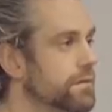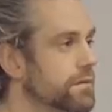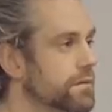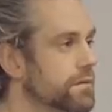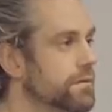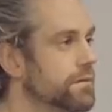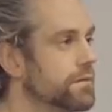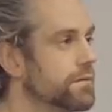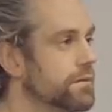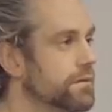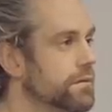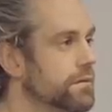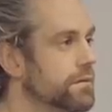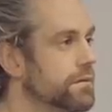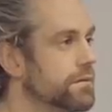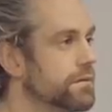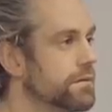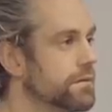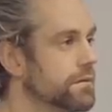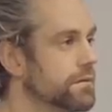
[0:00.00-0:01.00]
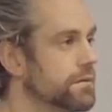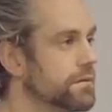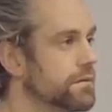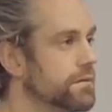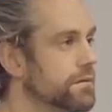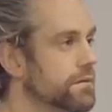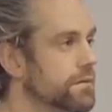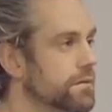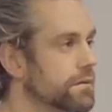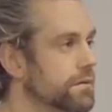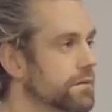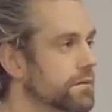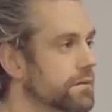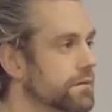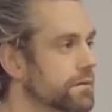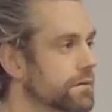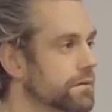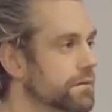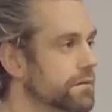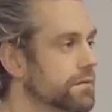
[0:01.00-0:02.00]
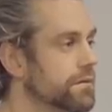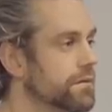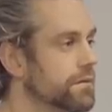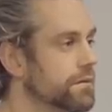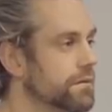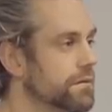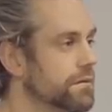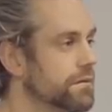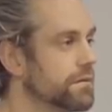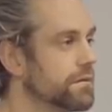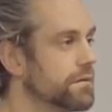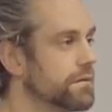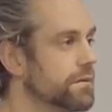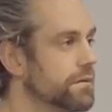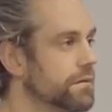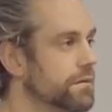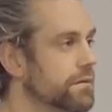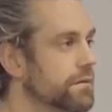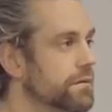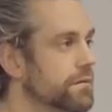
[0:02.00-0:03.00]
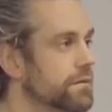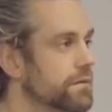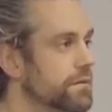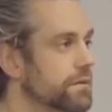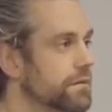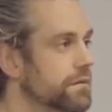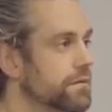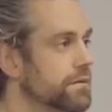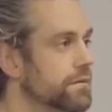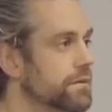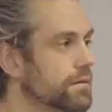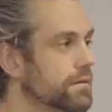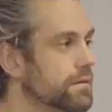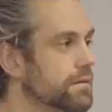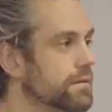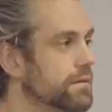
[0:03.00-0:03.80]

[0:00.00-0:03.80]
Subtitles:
No words are spoken by the person on screen.